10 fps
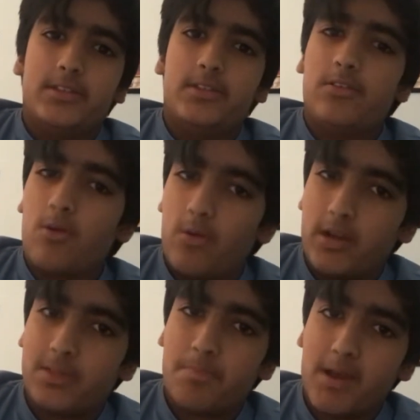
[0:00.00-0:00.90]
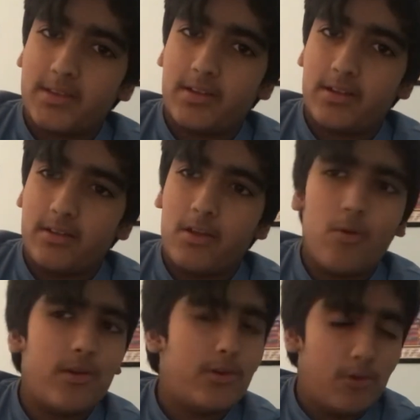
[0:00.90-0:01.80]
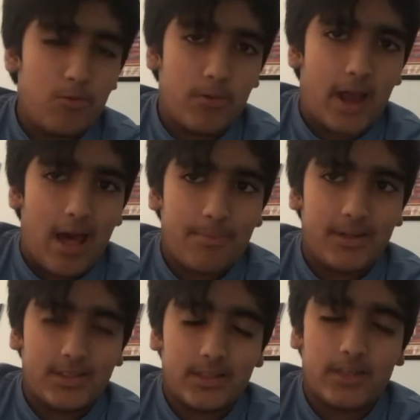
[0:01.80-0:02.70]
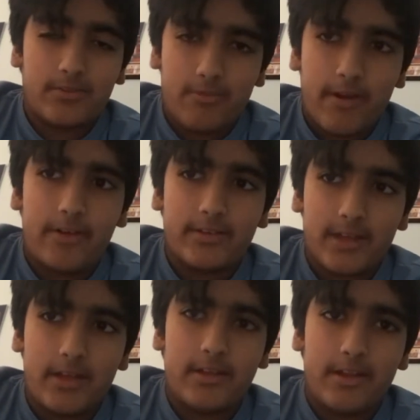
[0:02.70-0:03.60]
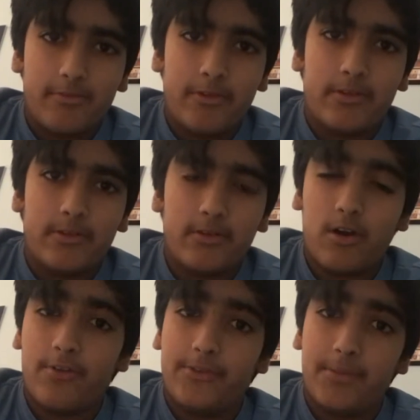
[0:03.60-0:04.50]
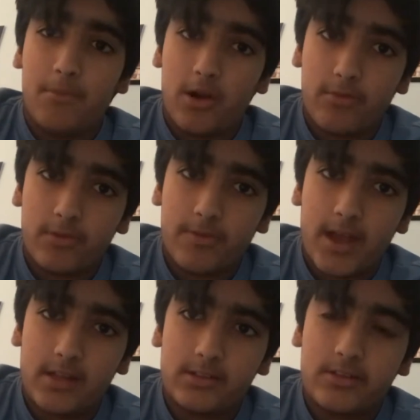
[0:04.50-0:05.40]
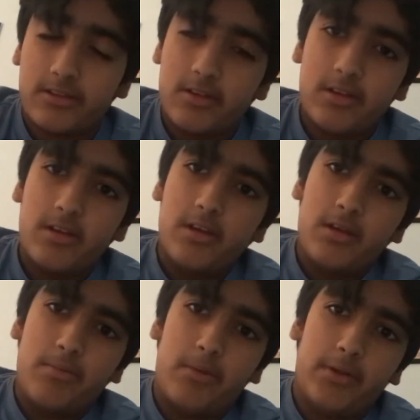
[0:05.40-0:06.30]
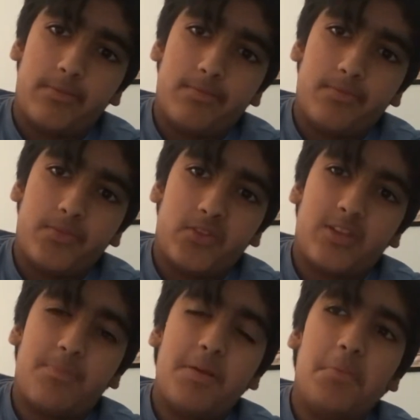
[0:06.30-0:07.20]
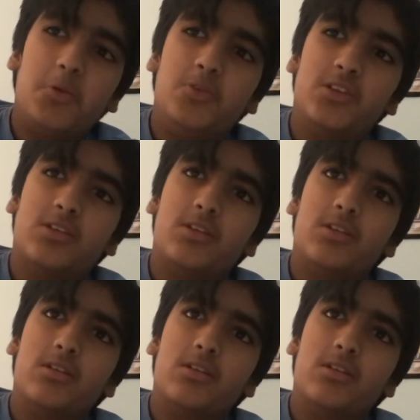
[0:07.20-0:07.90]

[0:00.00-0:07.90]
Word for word: no one expected it. No one knew it would happen. It's it's a very sad day for not only Marvel fans, but to people who just